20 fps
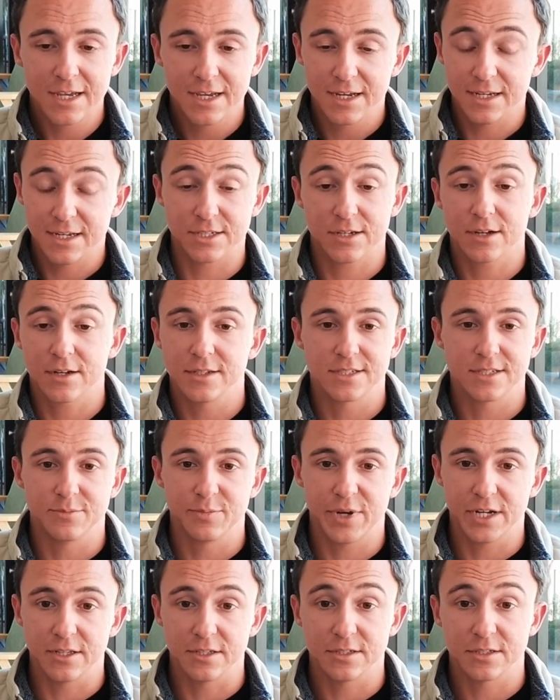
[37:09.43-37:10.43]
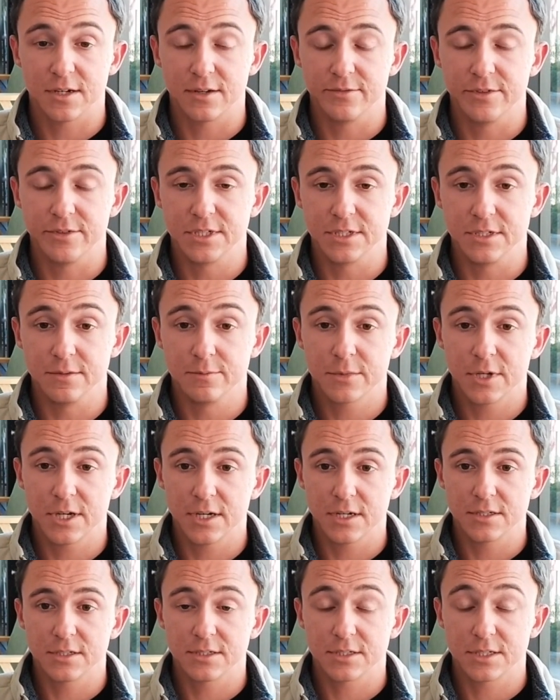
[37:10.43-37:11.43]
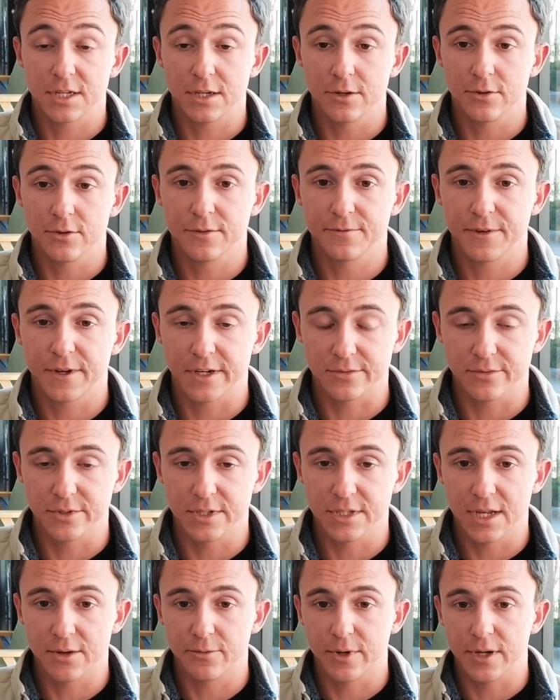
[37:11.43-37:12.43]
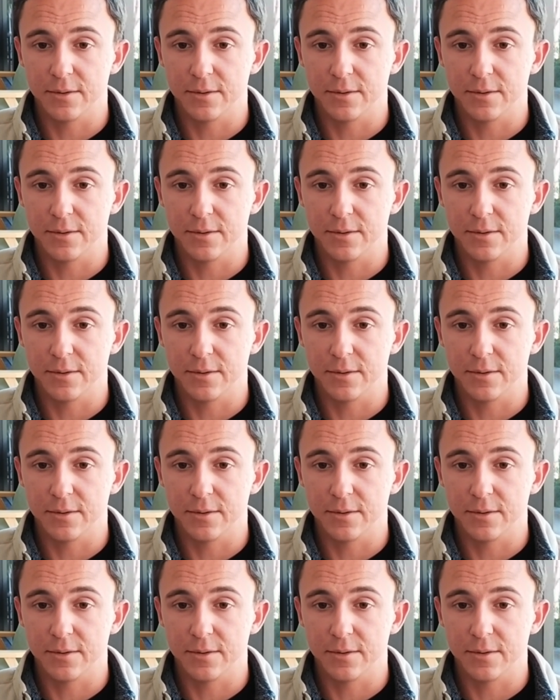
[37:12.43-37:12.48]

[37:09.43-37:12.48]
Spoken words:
It's a constant balance, obviously, to scale effectively in that way.